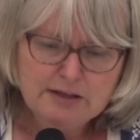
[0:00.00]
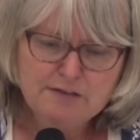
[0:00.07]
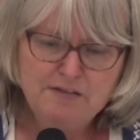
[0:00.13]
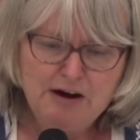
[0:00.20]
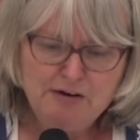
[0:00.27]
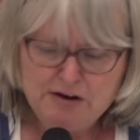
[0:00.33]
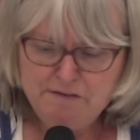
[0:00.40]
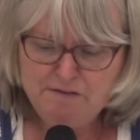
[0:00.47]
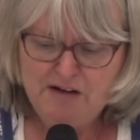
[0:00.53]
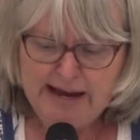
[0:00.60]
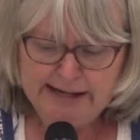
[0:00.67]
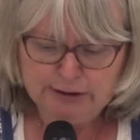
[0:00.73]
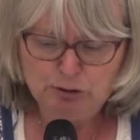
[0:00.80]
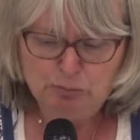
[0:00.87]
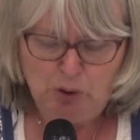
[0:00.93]
very
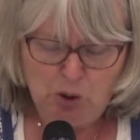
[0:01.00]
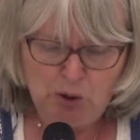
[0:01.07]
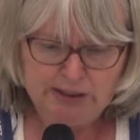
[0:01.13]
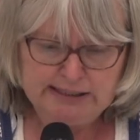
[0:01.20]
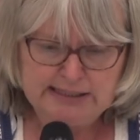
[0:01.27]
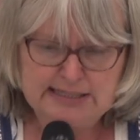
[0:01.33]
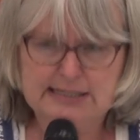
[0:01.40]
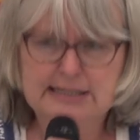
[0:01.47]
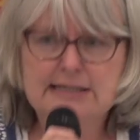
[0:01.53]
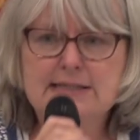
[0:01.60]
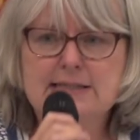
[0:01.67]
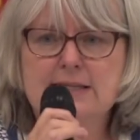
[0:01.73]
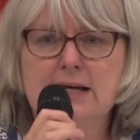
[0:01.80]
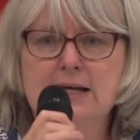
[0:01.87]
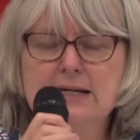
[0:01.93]
final point
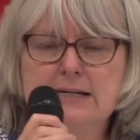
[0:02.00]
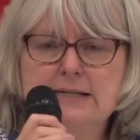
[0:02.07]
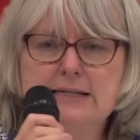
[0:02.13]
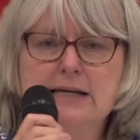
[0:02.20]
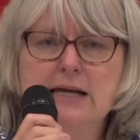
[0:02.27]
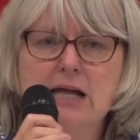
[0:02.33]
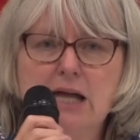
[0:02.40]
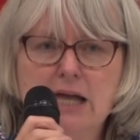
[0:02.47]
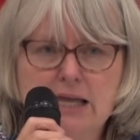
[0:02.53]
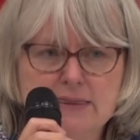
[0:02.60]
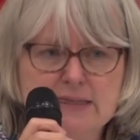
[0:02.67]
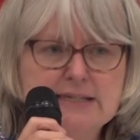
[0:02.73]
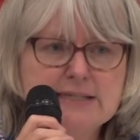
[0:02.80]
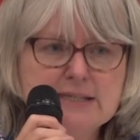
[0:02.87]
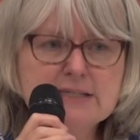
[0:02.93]
is that
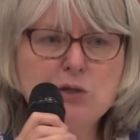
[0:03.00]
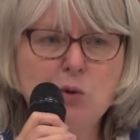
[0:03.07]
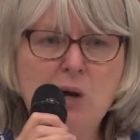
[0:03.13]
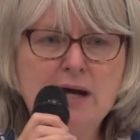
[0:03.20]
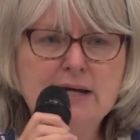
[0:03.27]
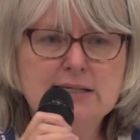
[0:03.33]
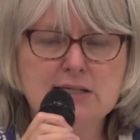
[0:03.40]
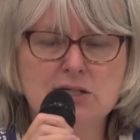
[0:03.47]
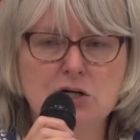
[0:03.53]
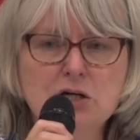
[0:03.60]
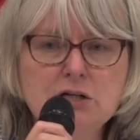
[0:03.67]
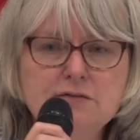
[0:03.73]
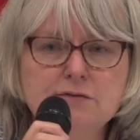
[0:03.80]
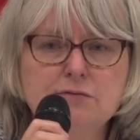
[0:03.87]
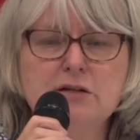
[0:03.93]
this is quite
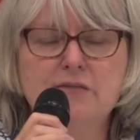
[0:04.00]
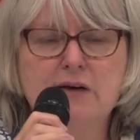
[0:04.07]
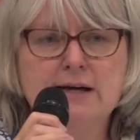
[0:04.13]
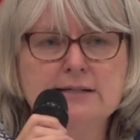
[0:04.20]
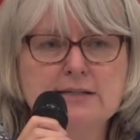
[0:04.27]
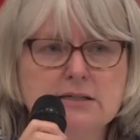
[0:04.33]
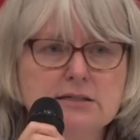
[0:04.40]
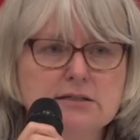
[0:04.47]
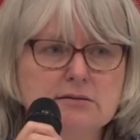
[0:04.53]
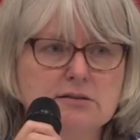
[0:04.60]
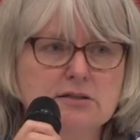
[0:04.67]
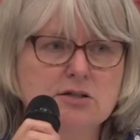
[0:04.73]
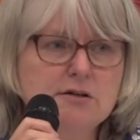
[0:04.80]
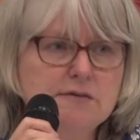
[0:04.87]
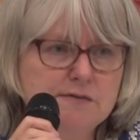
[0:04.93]
tough. We've had a
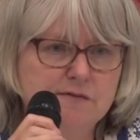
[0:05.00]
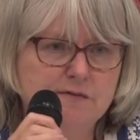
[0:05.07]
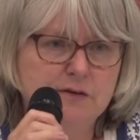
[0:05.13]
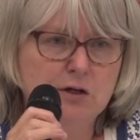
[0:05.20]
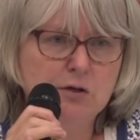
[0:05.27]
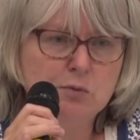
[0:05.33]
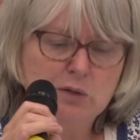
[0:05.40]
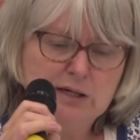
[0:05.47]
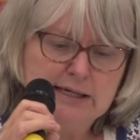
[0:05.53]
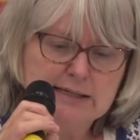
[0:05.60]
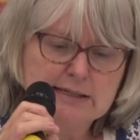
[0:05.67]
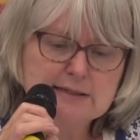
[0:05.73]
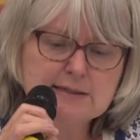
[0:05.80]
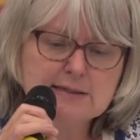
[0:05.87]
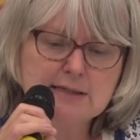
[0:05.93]
tough few
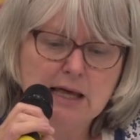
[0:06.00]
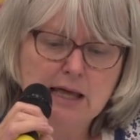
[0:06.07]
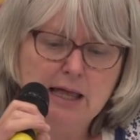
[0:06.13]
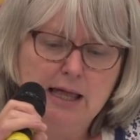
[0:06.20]
weeks.